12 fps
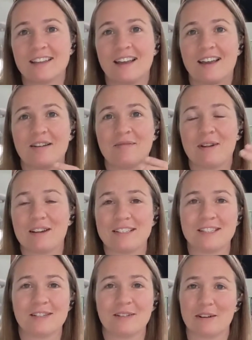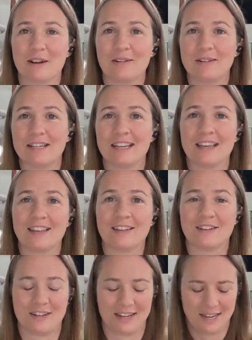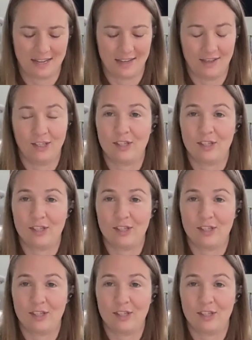are still growing and learning.